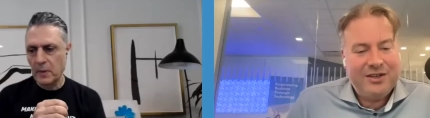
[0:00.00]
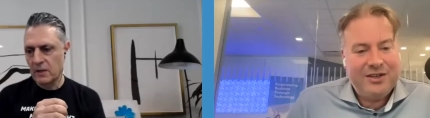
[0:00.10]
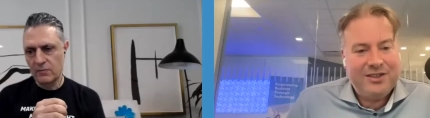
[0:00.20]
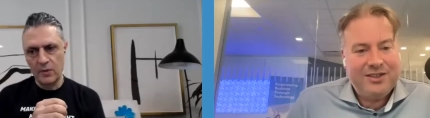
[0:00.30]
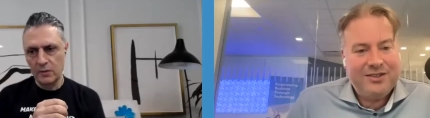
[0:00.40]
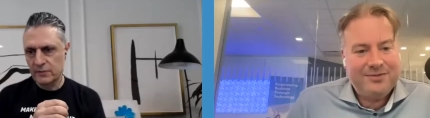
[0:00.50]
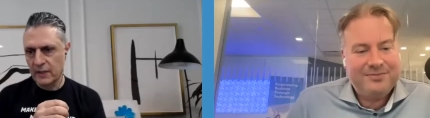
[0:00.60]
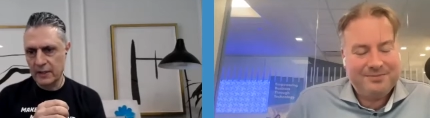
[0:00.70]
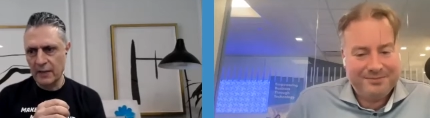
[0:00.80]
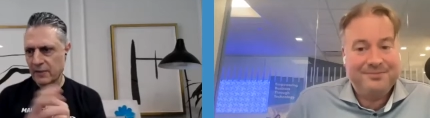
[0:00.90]
Speaker 1: involved. Like
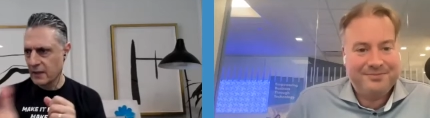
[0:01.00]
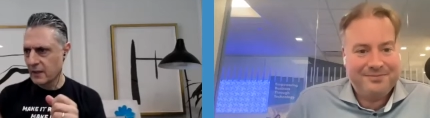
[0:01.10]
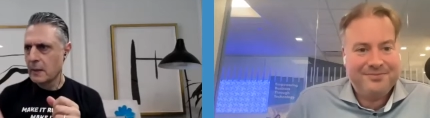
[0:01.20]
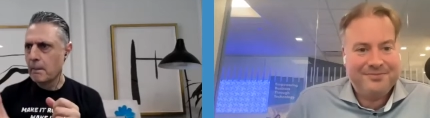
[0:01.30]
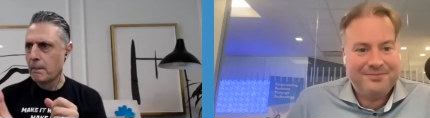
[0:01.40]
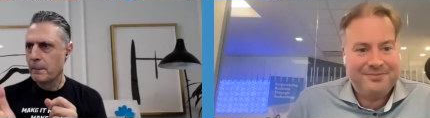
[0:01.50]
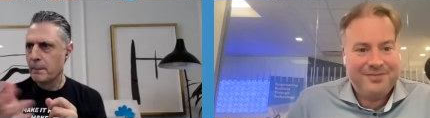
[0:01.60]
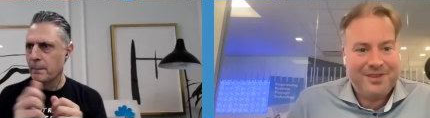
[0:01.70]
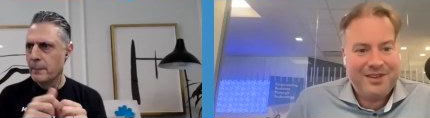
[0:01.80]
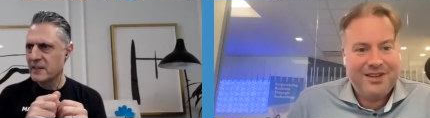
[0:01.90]
mm-hmm. I think mm-hmm.
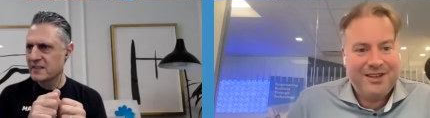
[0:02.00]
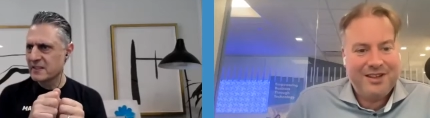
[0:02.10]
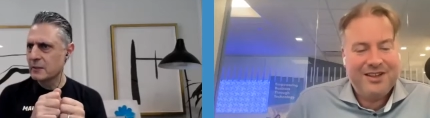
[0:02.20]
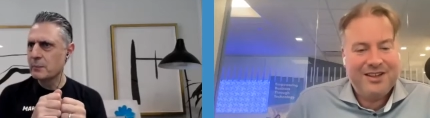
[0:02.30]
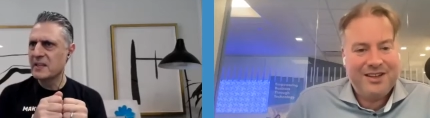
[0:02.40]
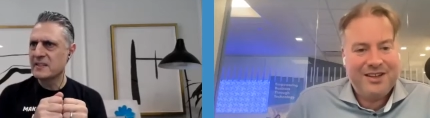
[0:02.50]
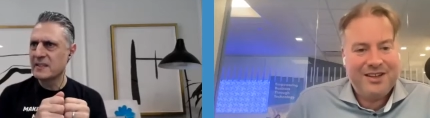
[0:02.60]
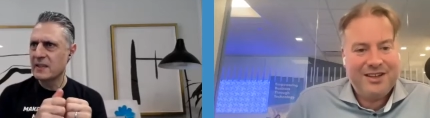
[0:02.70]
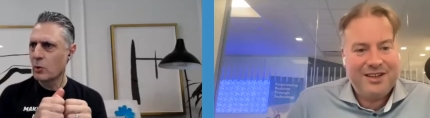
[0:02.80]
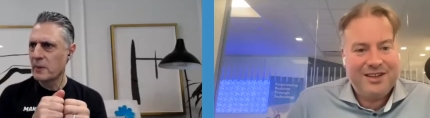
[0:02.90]
business in
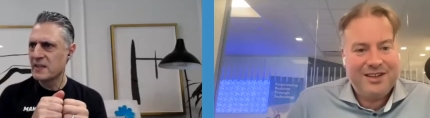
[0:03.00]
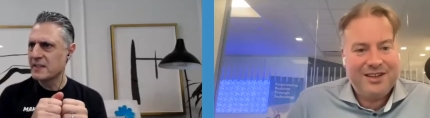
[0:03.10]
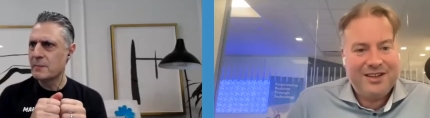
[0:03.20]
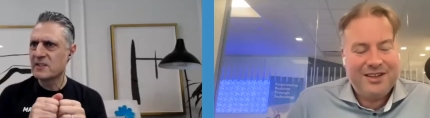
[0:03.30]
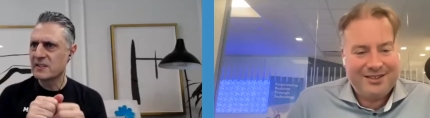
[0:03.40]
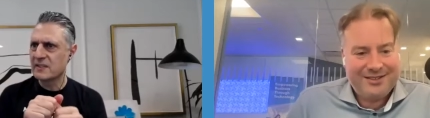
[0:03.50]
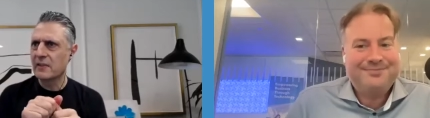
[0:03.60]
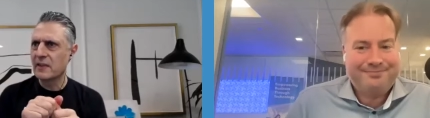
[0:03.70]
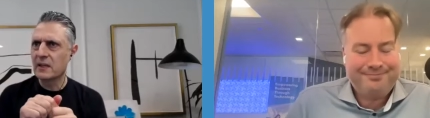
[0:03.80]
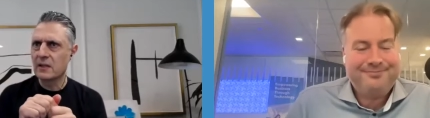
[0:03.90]
BC or BC business, I
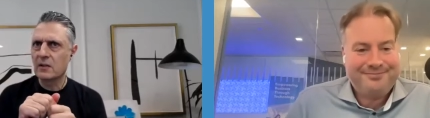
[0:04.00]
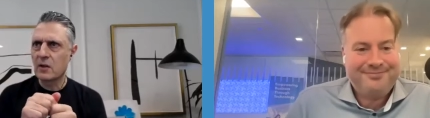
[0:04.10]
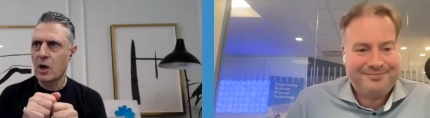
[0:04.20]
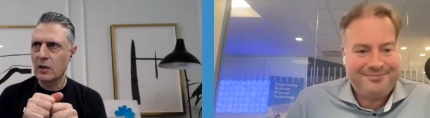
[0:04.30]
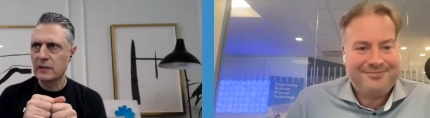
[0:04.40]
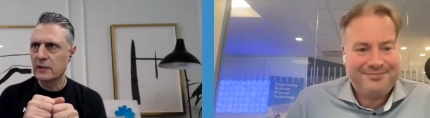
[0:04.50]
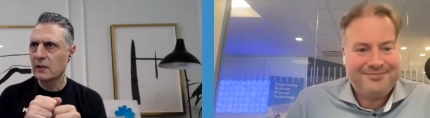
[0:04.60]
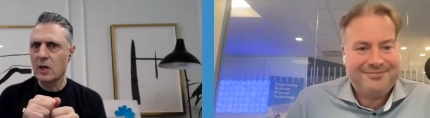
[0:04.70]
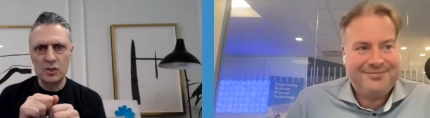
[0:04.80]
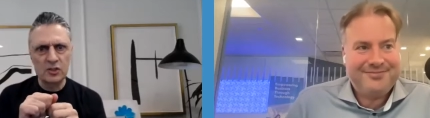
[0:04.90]
think called it the
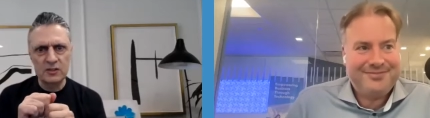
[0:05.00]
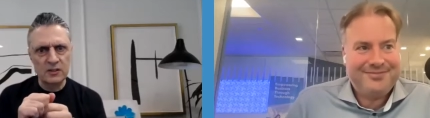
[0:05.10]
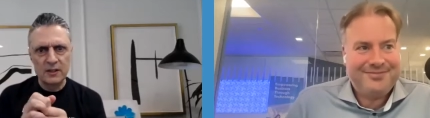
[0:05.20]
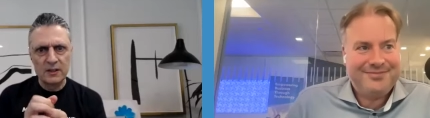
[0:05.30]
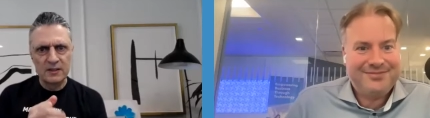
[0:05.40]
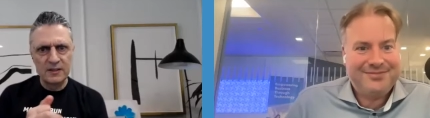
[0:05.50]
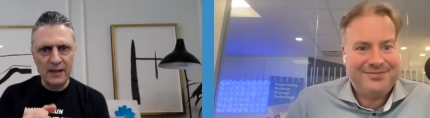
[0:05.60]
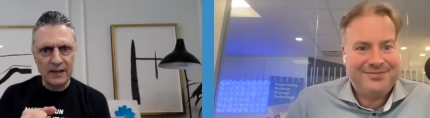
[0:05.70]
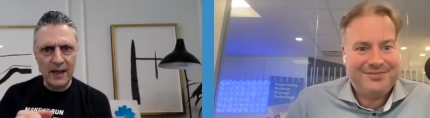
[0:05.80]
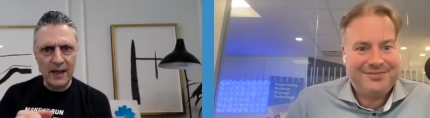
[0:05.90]
largest
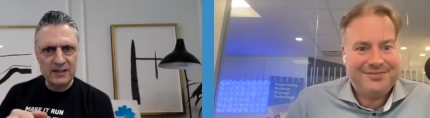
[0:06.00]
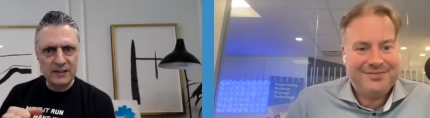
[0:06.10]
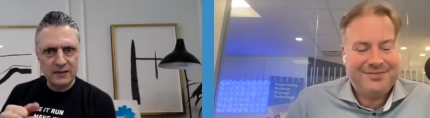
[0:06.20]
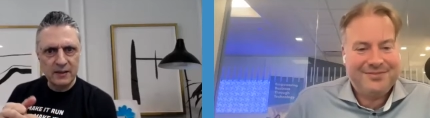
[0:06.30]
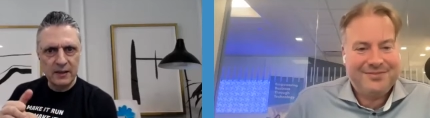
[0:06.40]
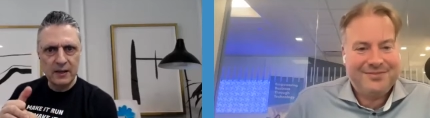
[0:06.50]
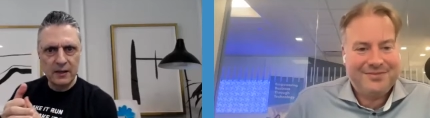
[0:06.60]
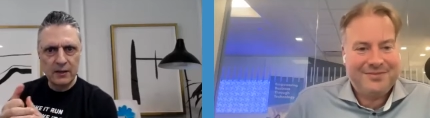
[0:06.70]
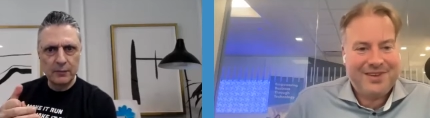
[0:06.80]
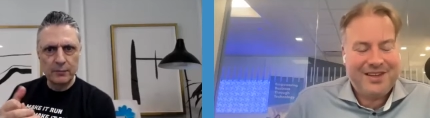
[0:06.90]
tech exit
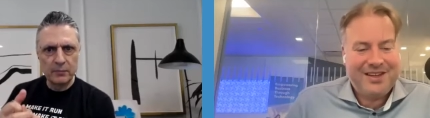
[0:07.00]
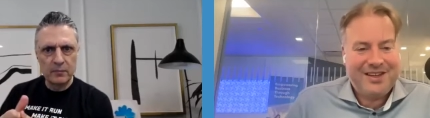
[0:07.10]
um,